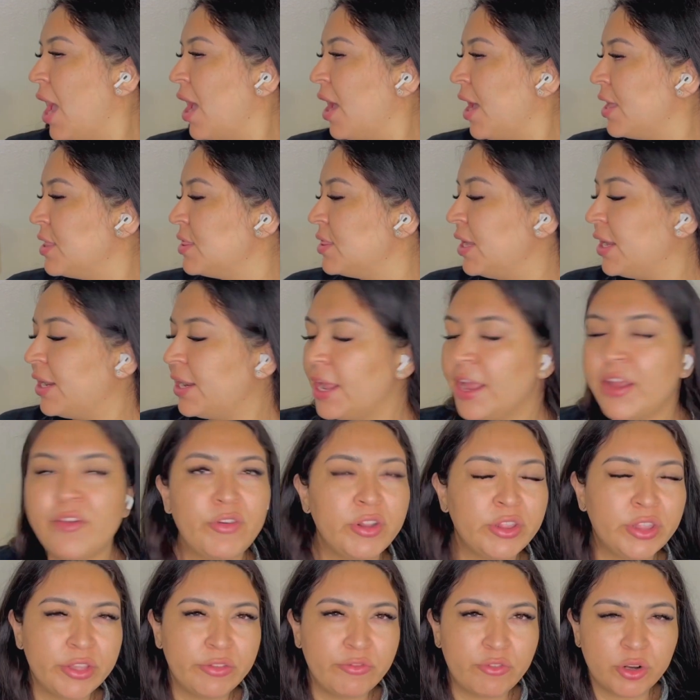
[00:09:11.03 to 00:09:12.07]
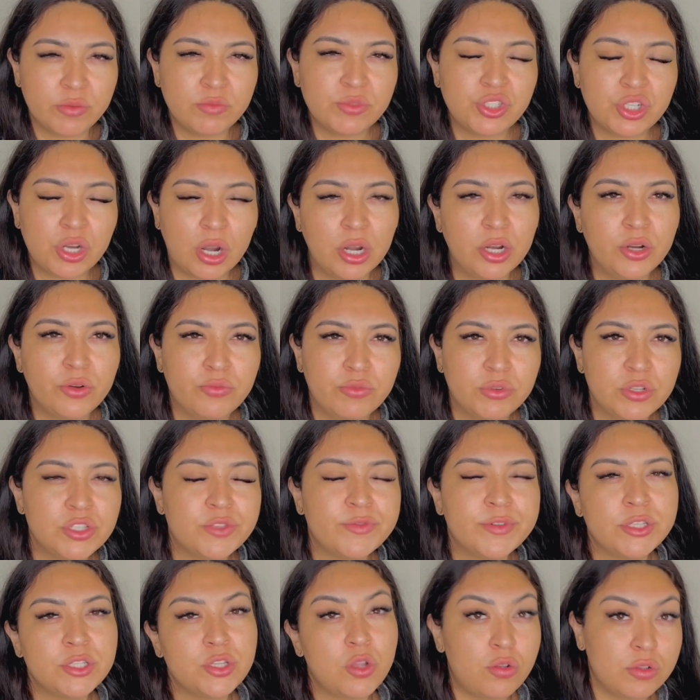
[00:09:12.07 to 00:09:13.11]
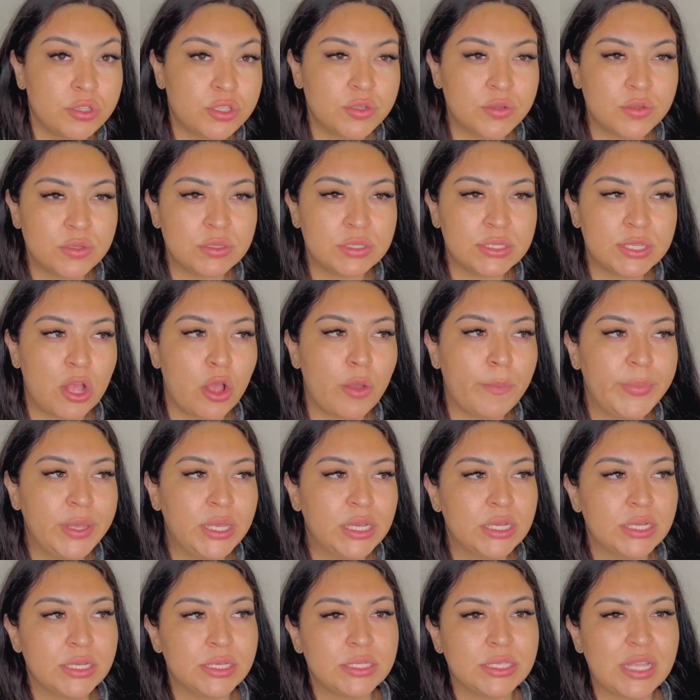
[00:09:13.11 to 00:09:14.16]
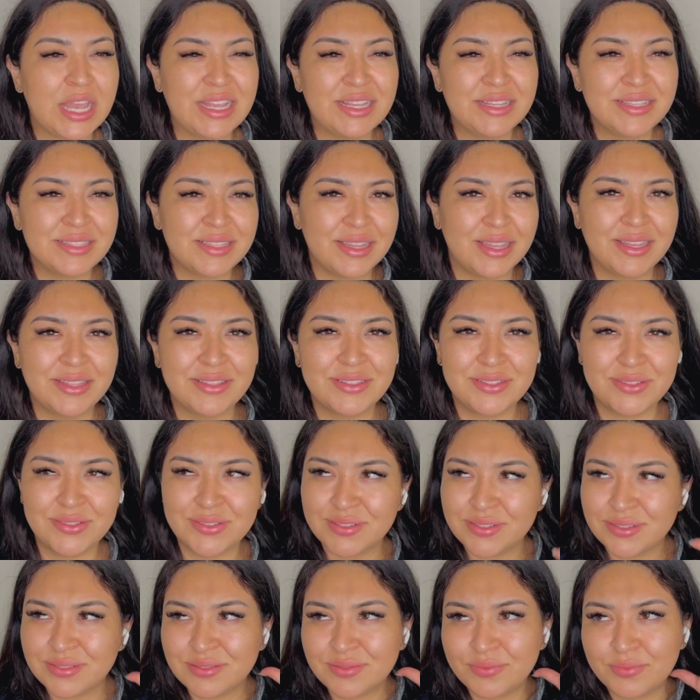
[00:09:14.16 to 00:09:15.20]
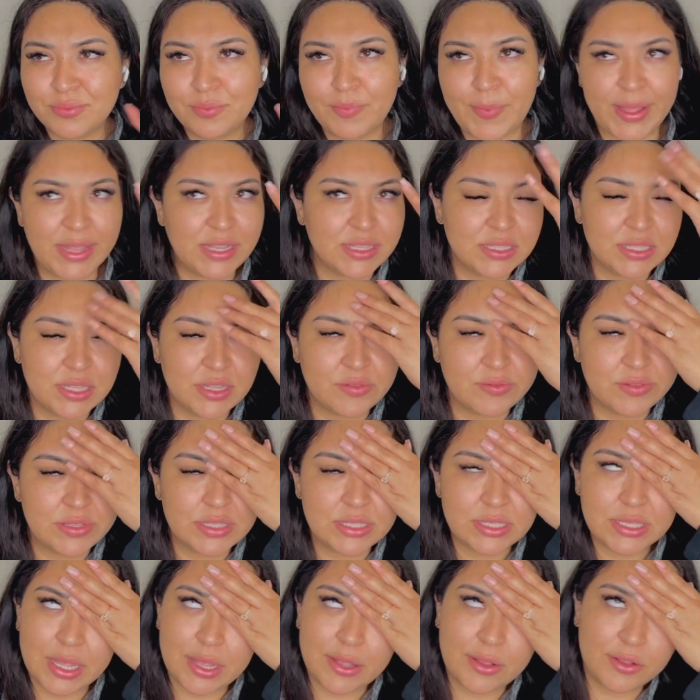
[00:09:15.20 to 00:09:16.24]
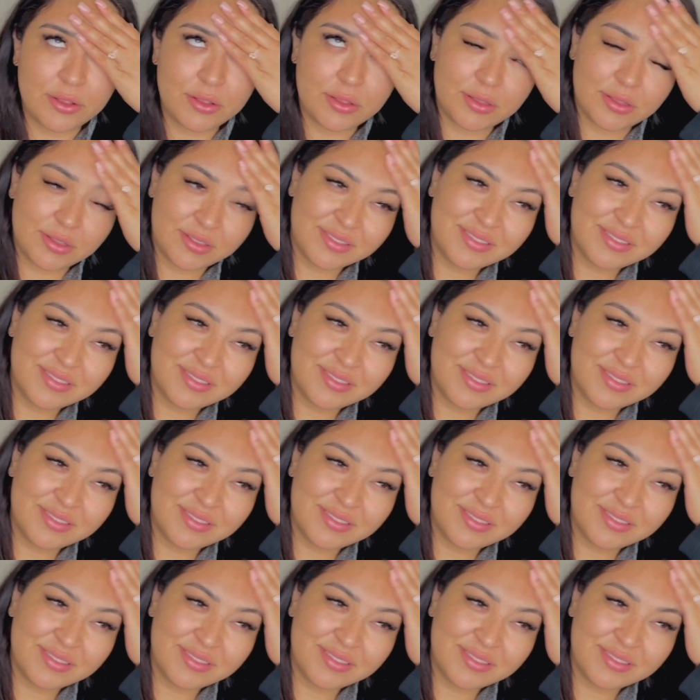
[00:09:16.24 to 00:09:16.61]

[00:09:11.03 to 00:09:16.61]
And then everything from Charlotte Russe was also on sale because I just like to buy stuff on sale.